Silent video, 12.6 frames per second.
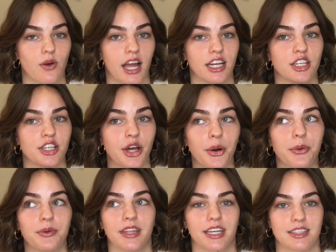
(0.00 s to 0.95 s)
I
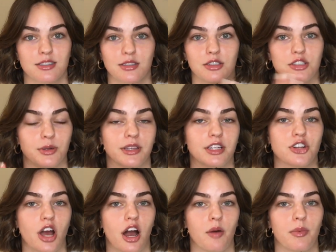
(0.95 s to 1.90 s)
know that it's doing the
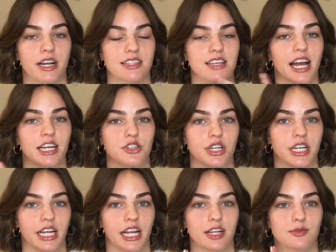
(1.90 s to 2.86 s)
job, and it's
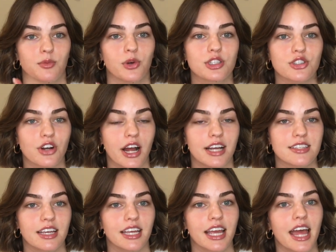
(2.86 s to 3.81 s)
hydrating, and it's
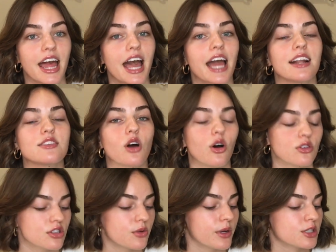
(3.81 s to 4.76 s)
moisturizing, and it's
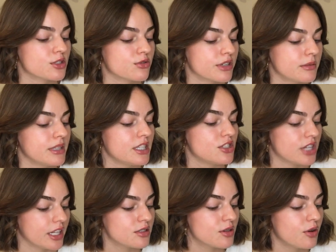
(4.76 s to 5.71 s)
also extremely
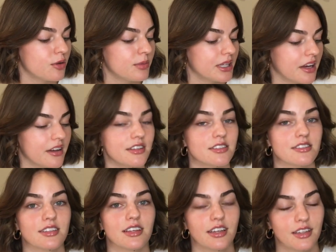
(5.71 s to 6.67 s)
gentle
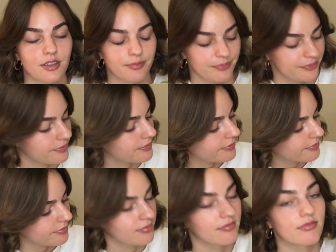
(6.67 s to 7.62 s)
because
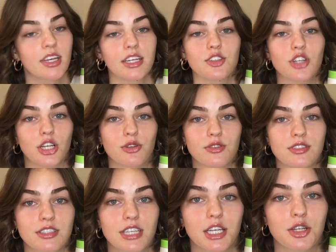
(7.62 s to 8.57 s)
gentle
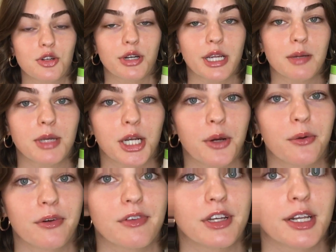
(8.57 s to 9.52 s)
skin cream, you
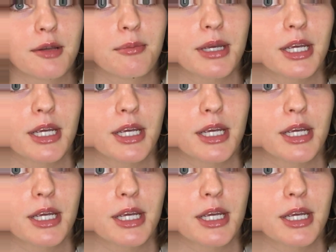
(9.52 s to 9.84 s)
know, if you didn't